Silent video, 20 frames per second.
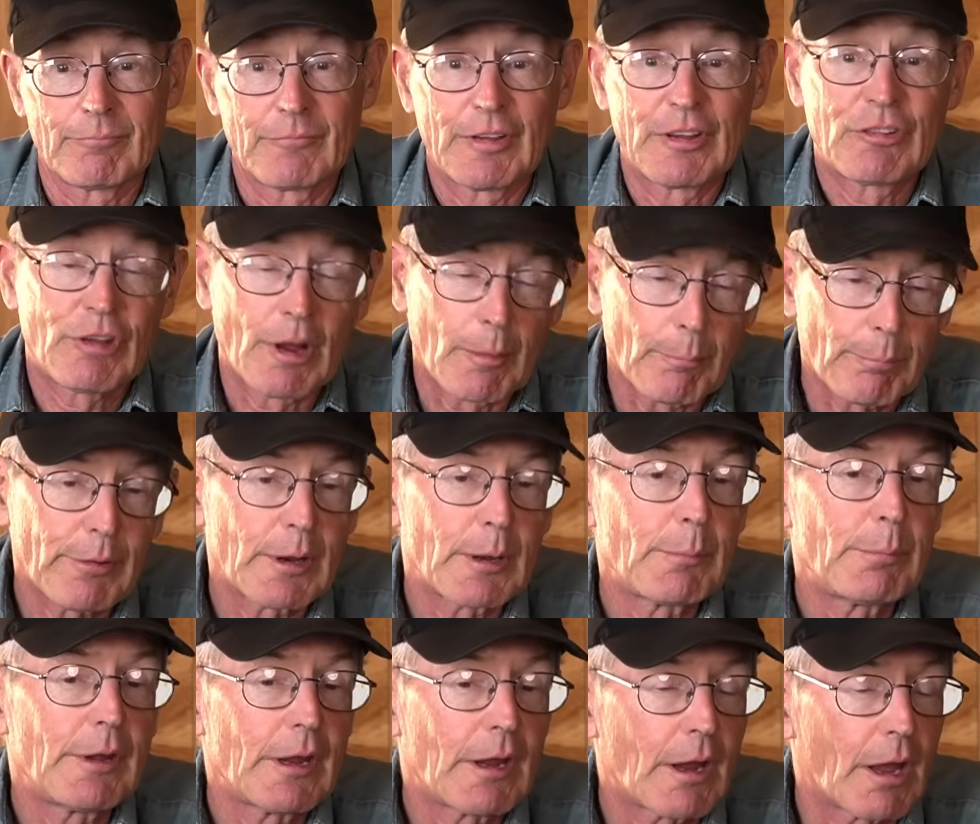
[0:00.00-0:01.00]
Simply
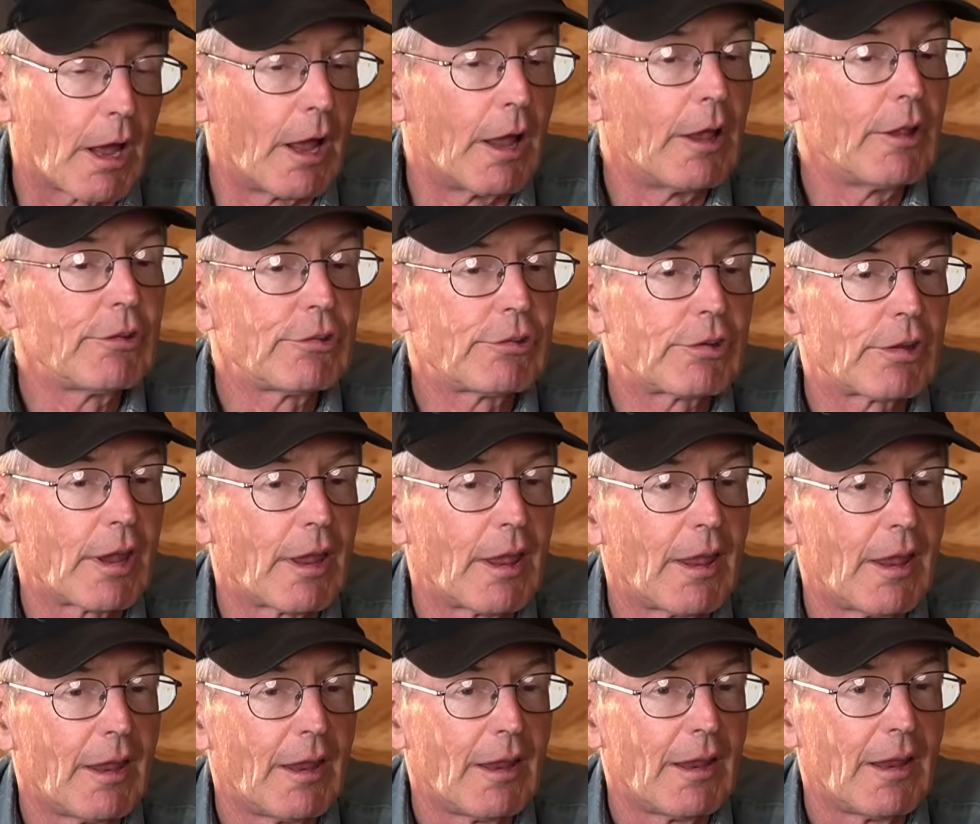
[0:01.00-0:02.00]
because
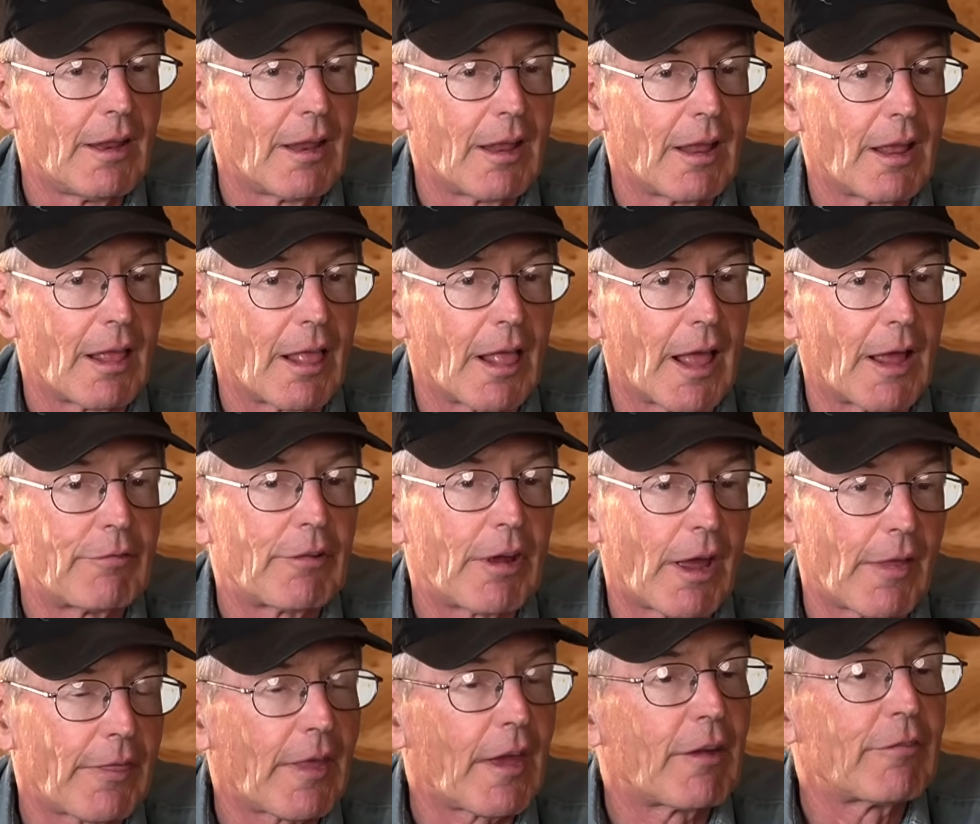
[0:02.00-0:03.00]
I've
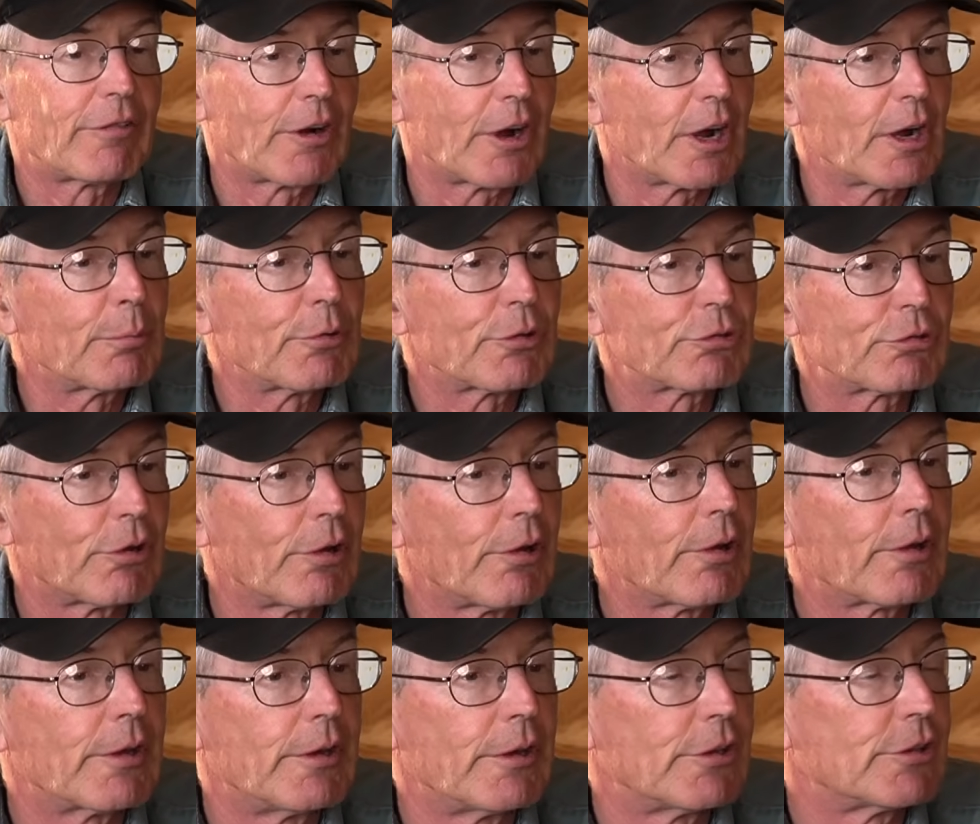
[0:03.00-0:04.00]
got that variable soil
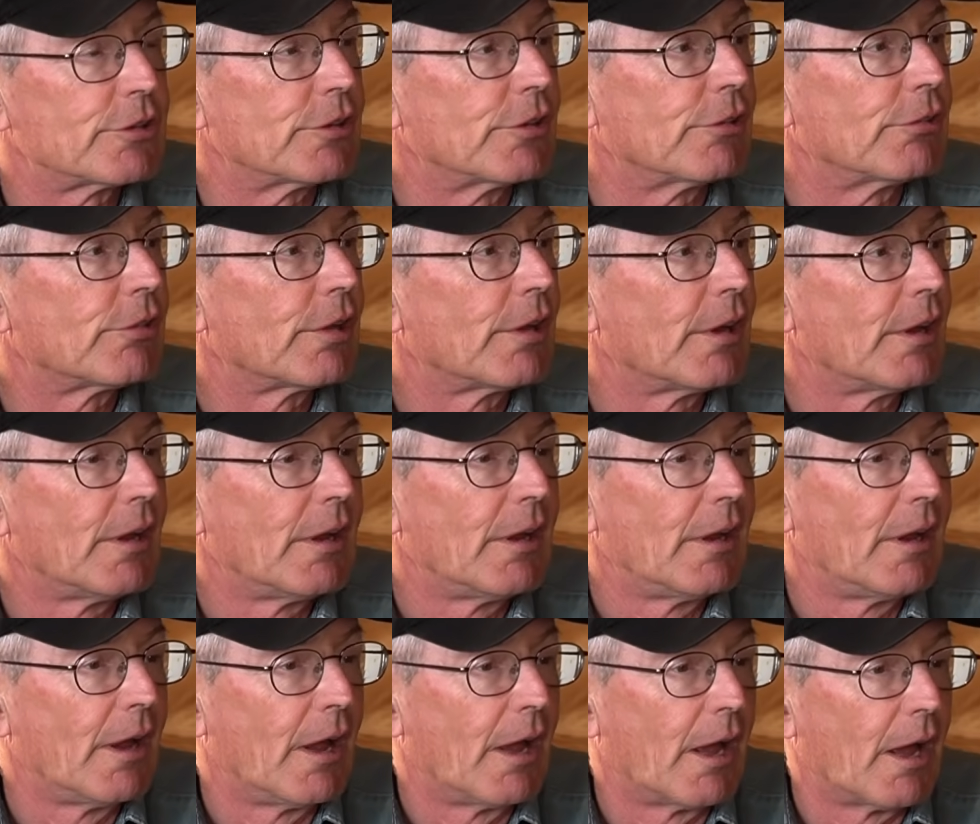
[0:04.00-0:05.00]
conditions.
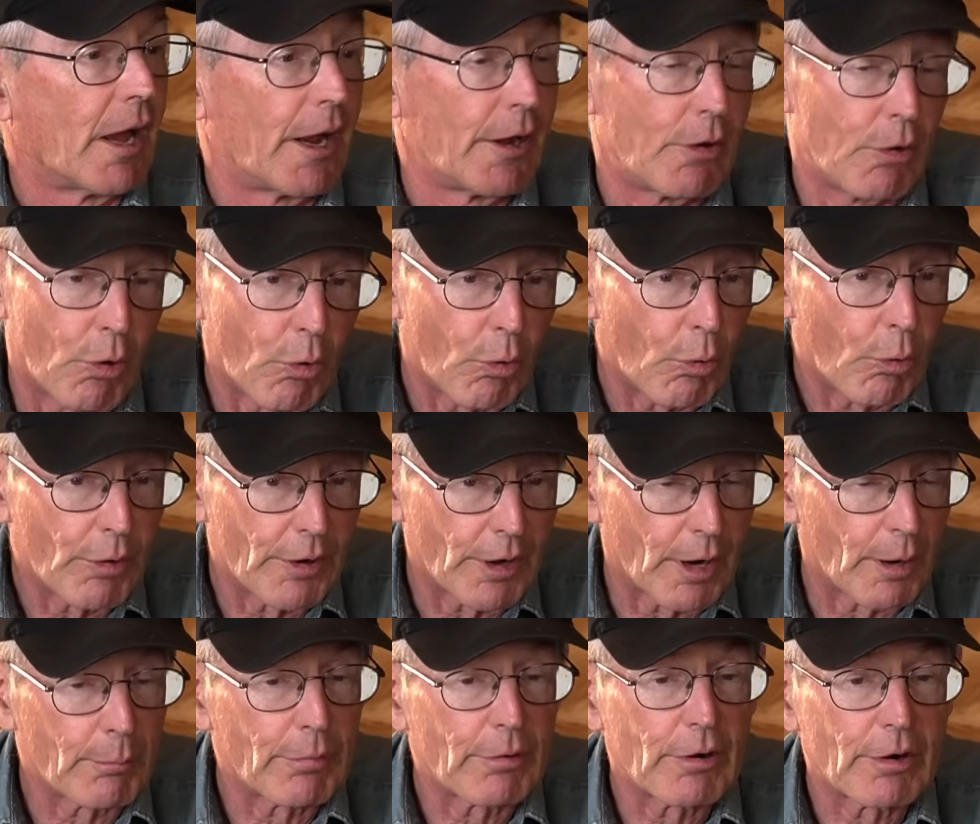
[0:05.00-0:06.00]
I know a
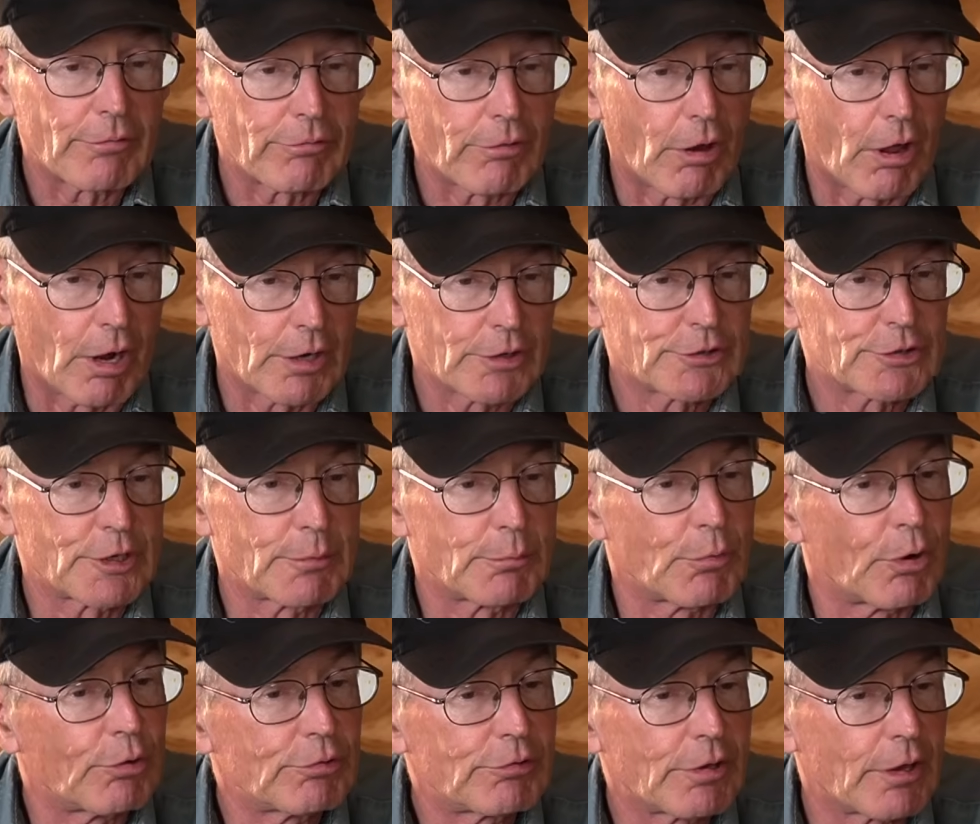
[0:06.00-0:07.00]
number of long-term
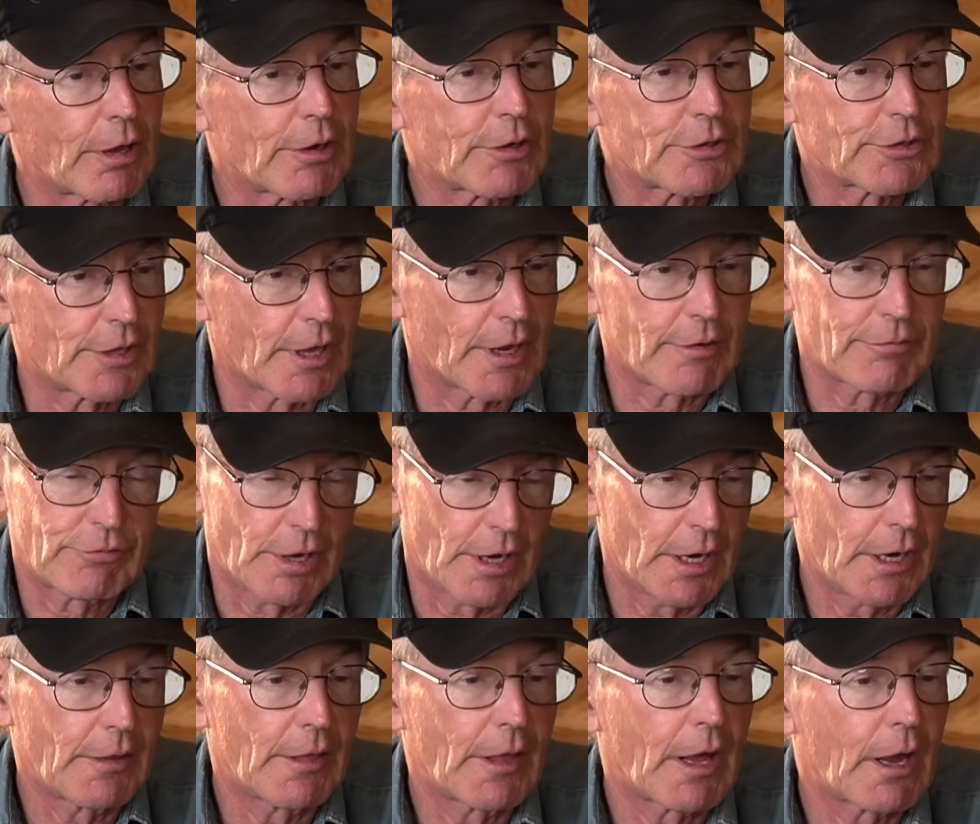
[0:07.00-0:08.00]
no-tillers that have
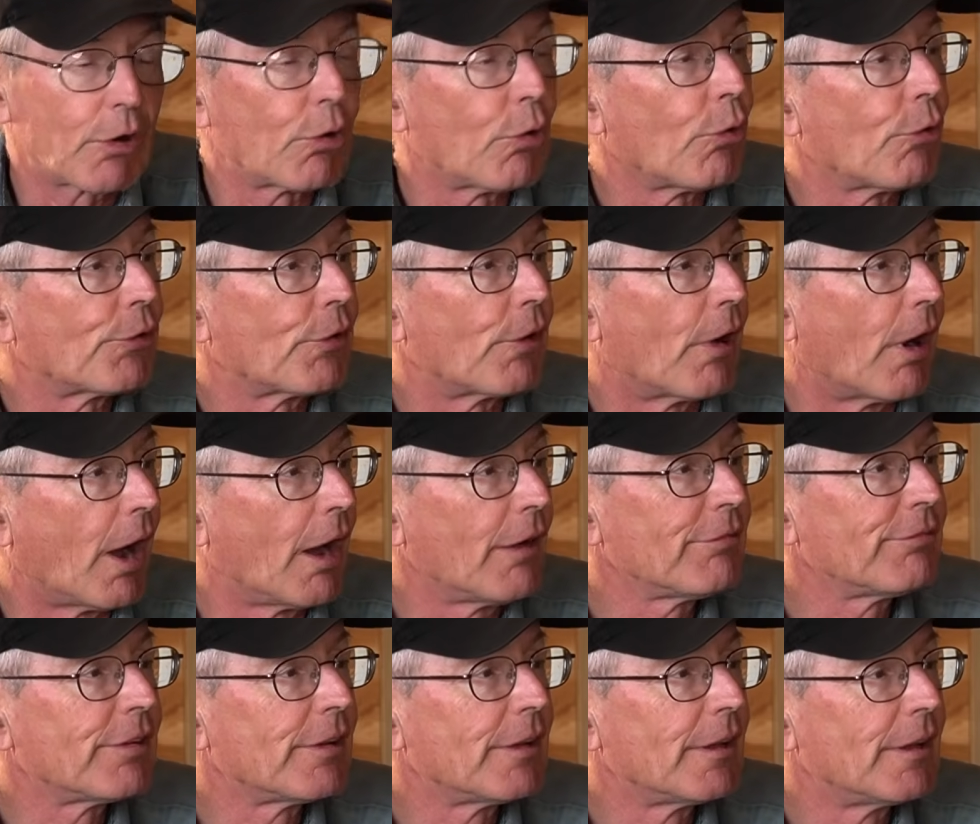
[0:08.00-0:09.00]
taken that coulter
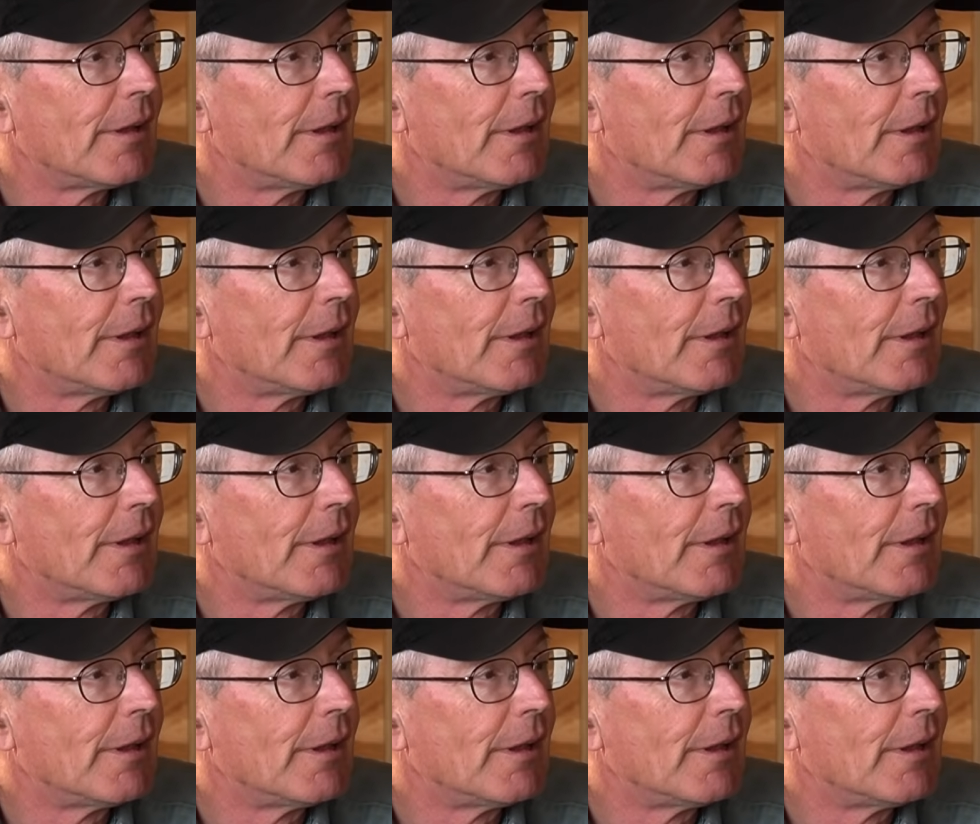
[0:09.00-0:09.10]
off.